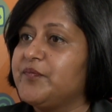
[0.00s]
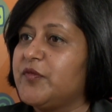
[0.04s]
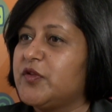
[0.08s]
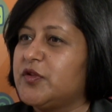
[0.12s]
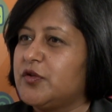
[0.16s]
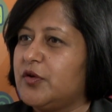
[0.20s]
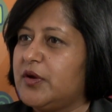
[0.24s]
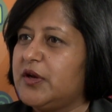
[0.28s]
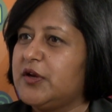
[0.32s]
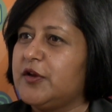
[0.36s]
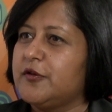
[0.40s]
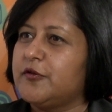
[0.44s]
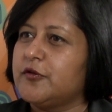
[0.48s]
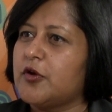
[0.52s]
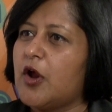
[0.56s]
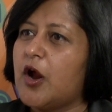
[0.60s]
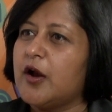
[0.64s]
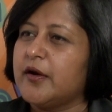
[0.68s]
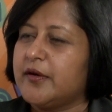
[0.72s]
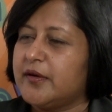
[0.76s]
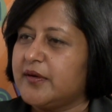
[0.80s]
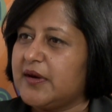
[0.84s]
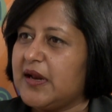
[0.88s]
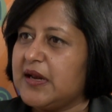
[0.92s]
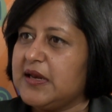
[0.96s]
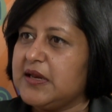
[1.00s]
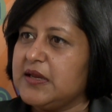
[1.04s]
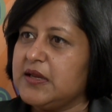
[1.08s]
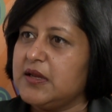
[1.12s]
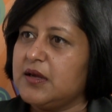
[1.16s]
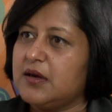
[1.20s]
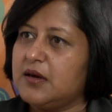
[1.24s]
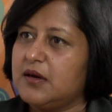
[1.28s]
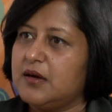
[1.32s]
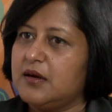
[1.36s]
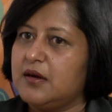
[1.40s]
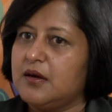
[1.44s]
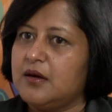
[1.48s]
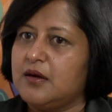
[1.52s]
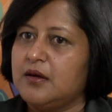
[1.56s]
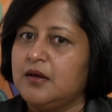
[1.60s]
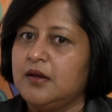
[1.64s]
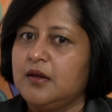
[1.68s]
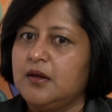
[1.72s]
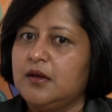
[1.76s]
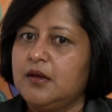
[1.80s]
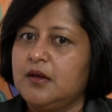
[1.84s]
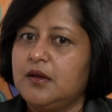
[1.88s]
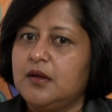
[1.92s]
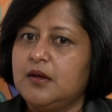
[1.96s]
So it is not really a
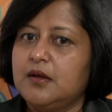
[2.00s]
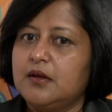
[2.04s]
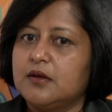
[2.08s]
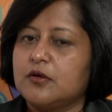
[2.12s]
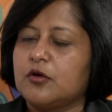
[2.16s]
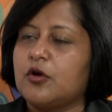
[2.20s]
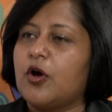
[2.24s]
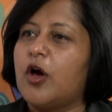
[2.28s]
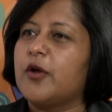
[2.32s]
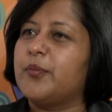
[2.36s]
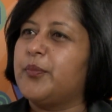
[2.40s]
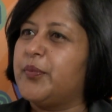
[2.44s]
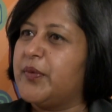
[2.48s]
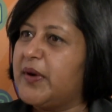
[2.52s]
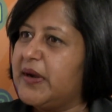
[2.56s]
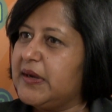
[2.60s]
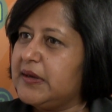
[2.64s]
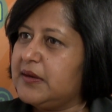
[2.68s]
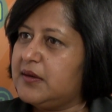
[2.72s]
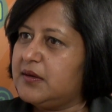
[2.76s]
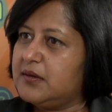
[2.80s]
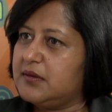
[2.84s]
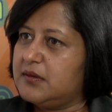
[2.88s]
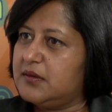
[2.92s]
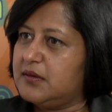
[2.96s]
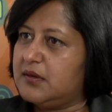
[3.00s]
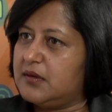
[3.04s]
corporate